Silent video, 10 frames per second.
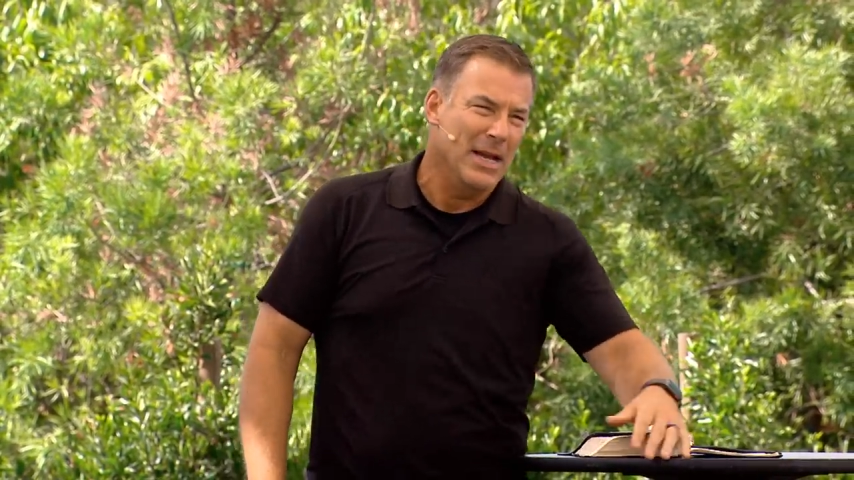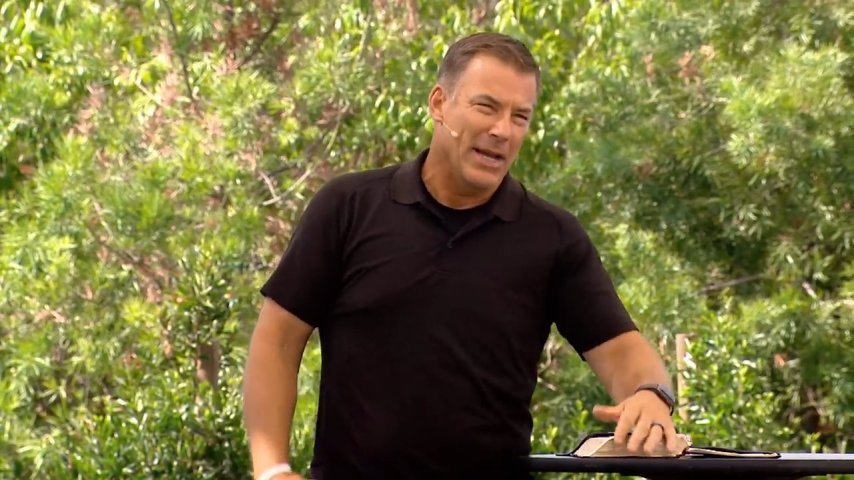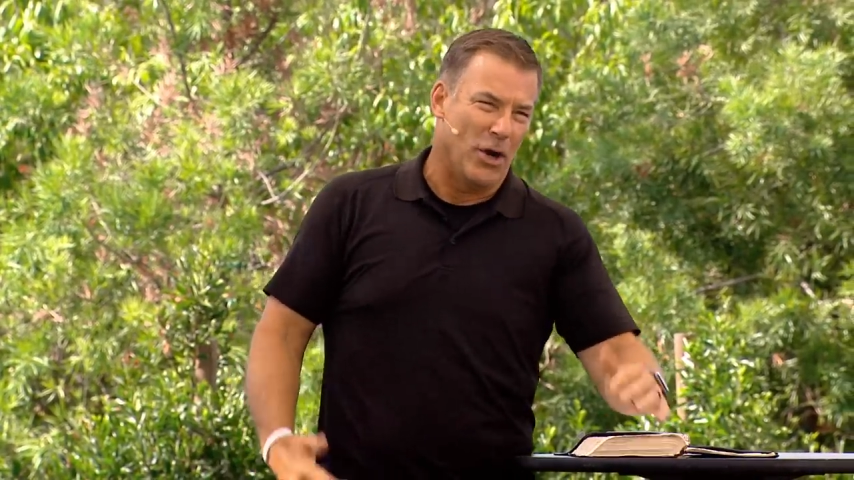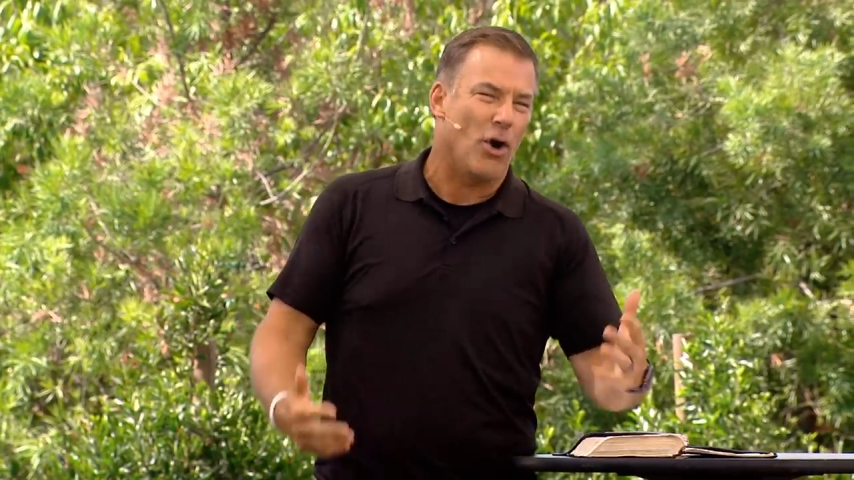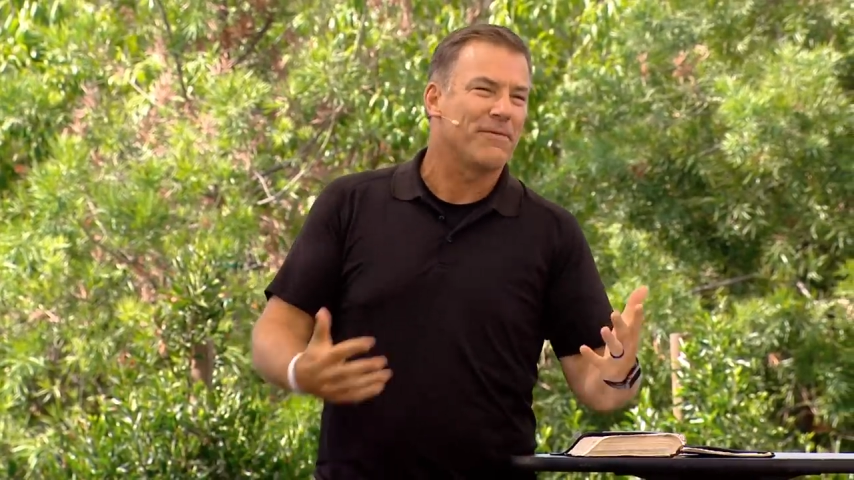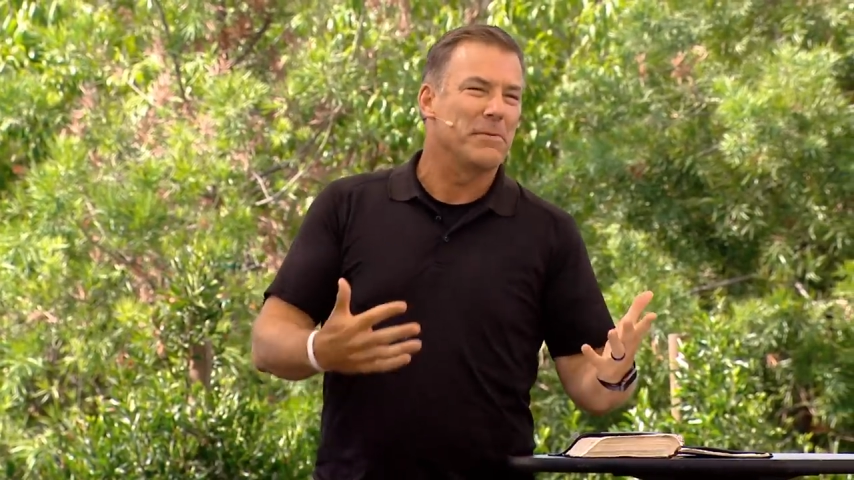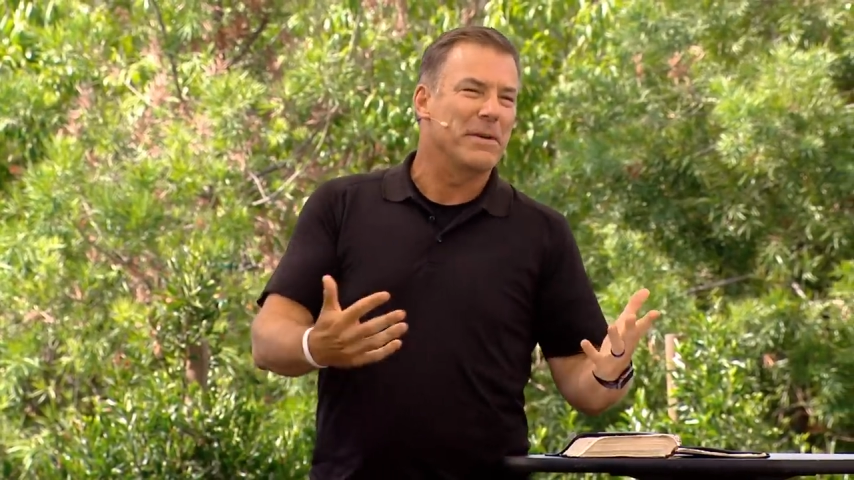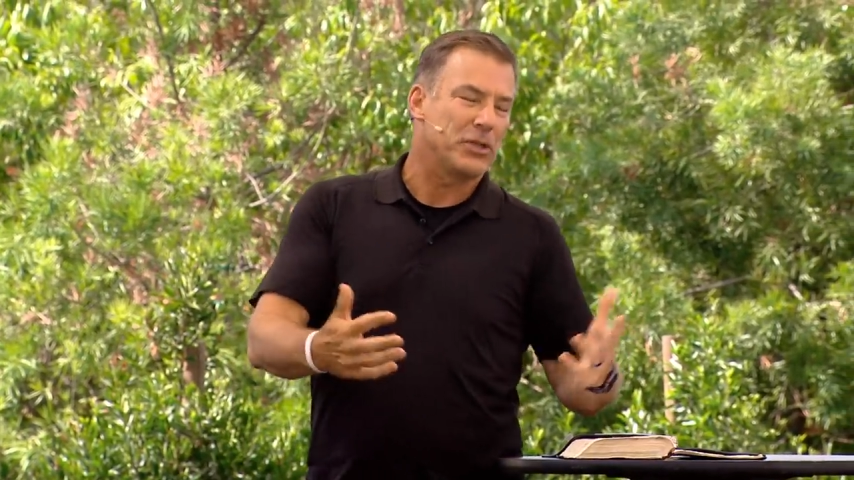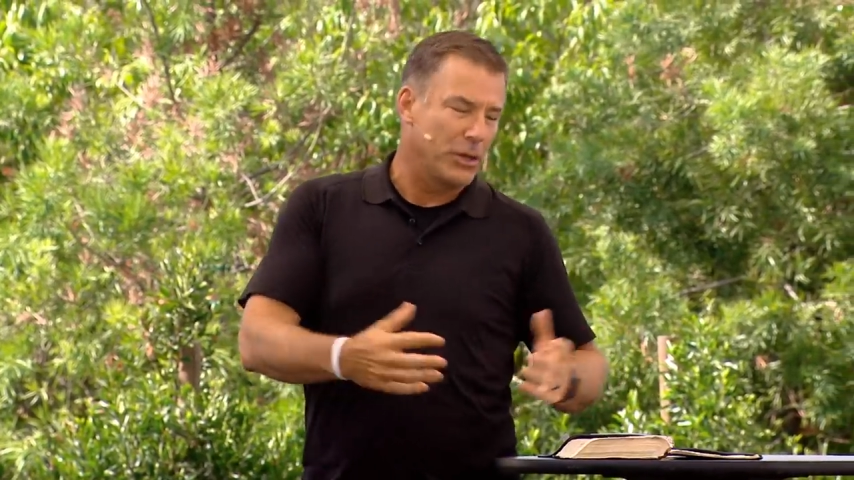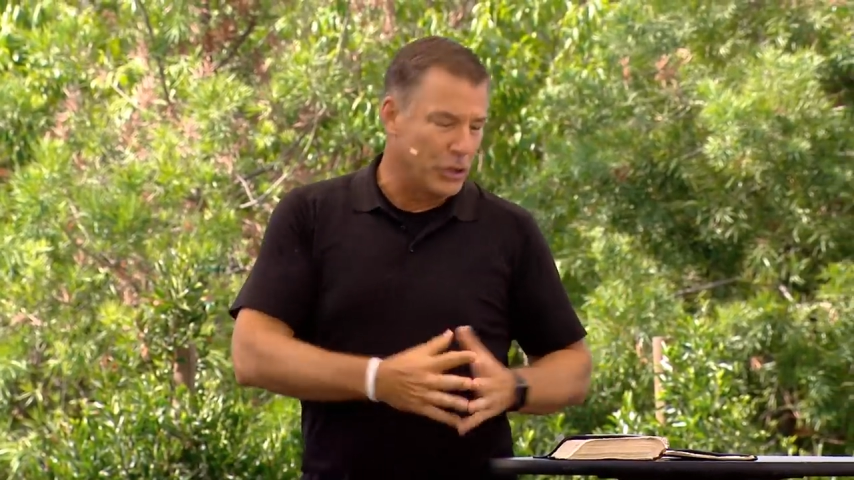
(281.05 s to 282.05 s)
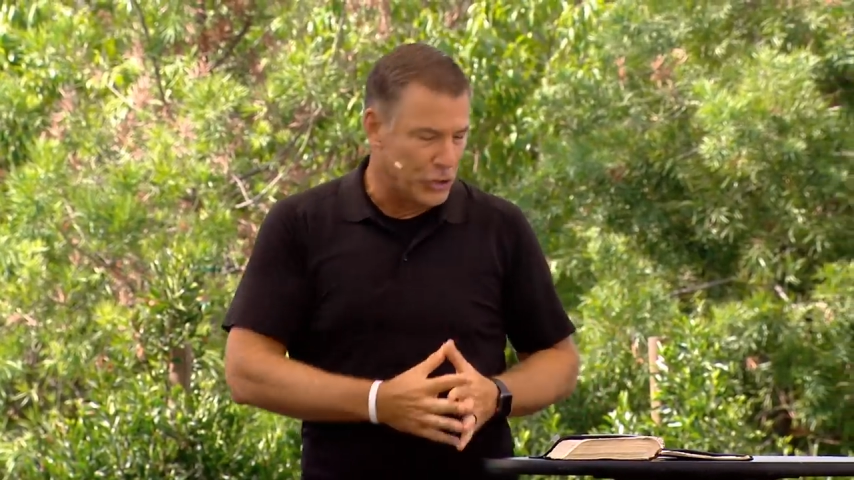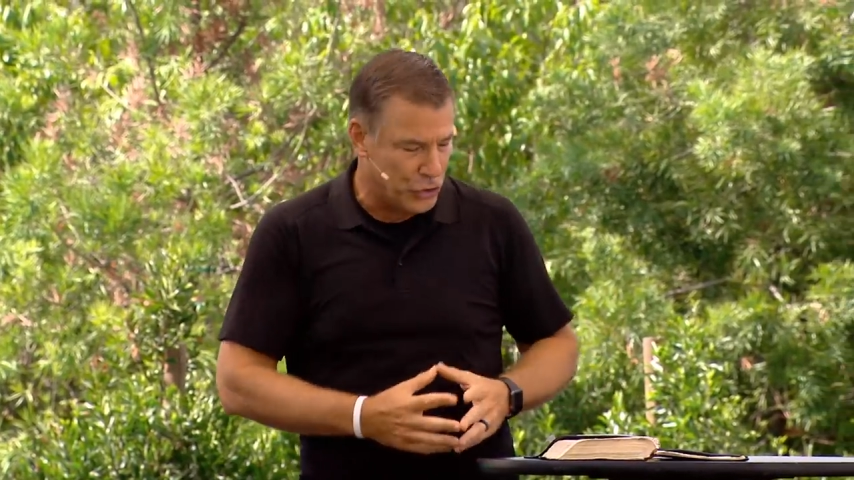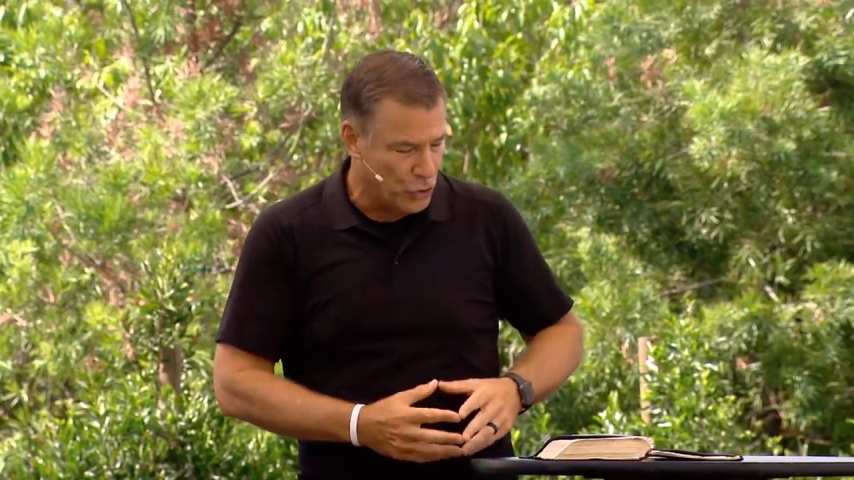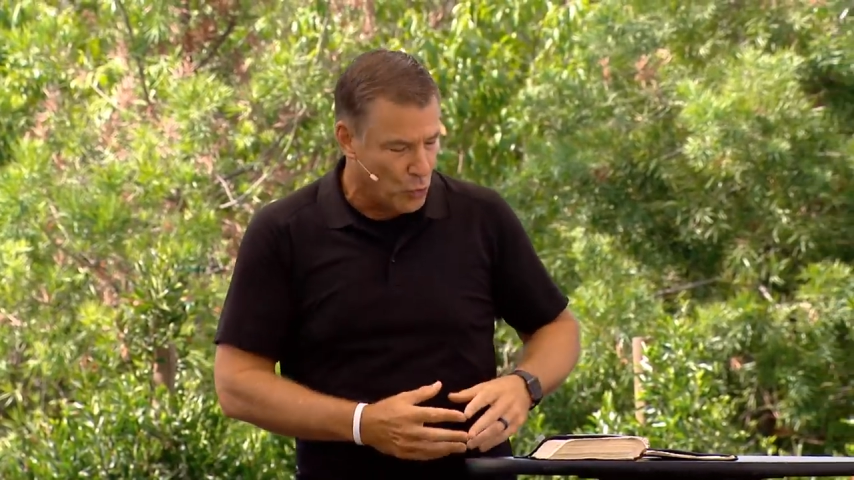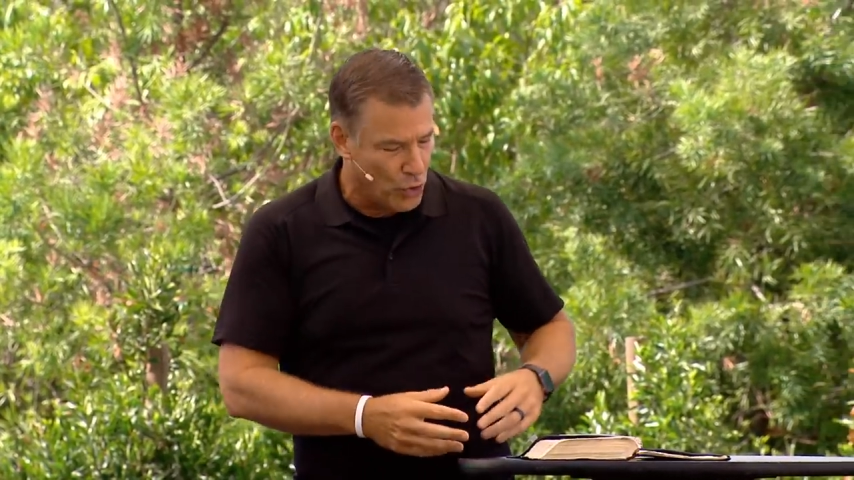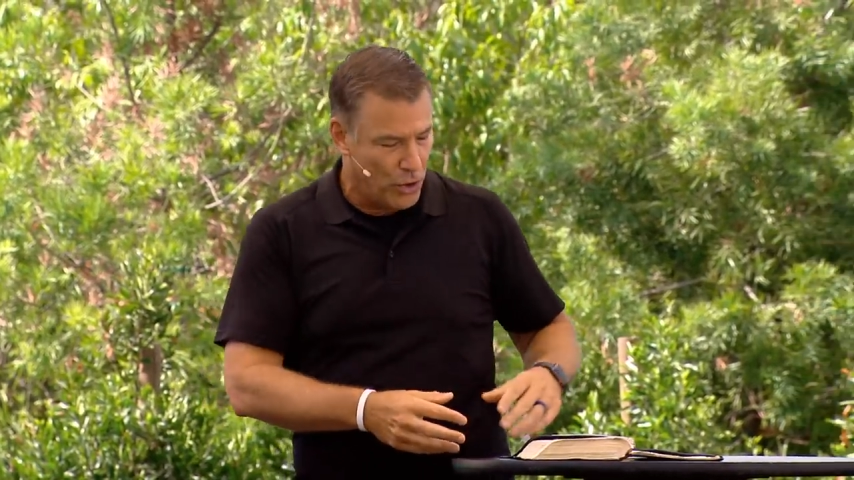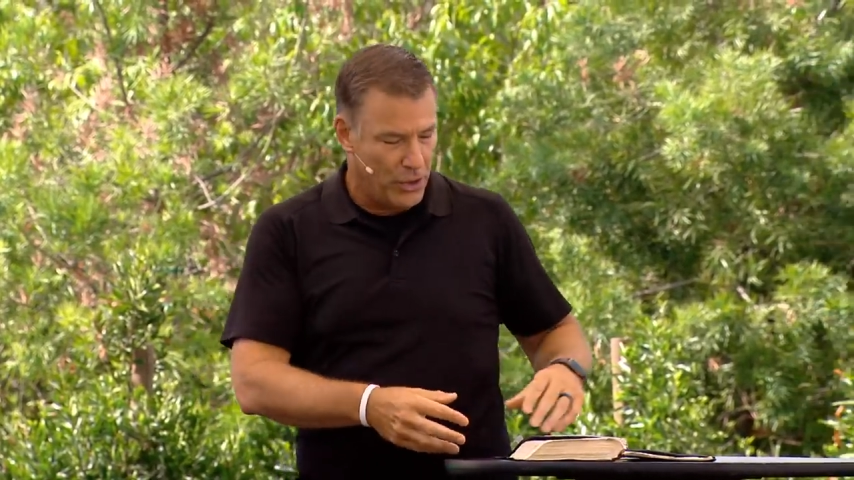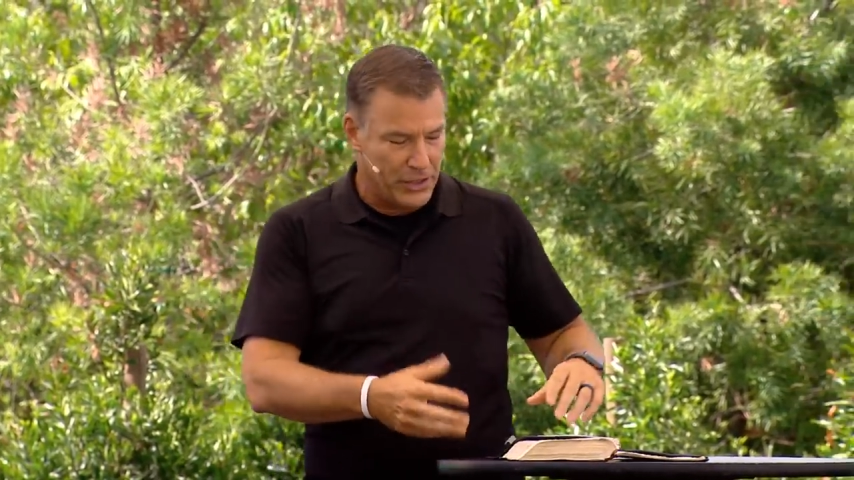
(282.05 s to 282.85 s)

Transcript: an often misunderstood word,